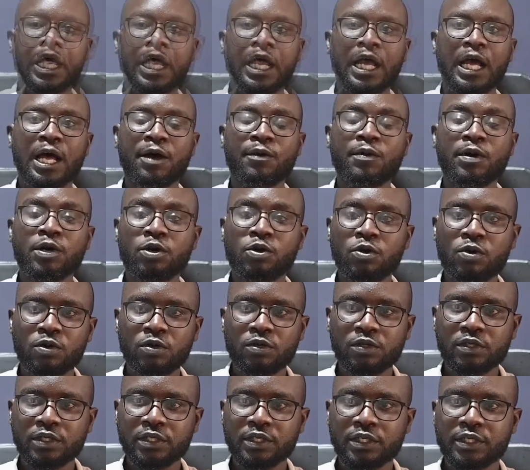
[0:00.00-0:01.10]
Our
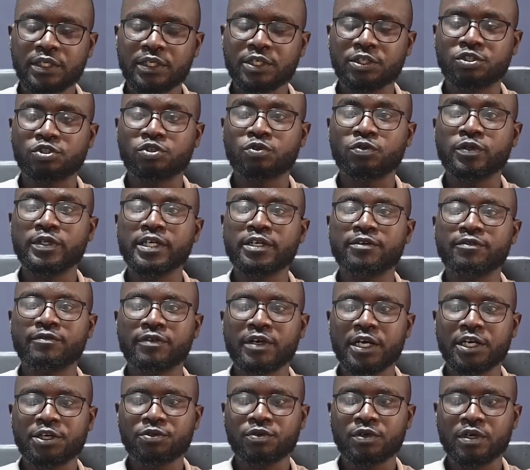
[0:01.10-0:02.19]
goal is to create
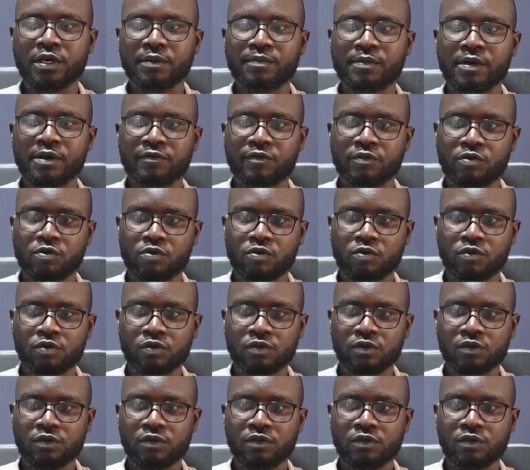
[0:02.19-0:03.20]
value above all.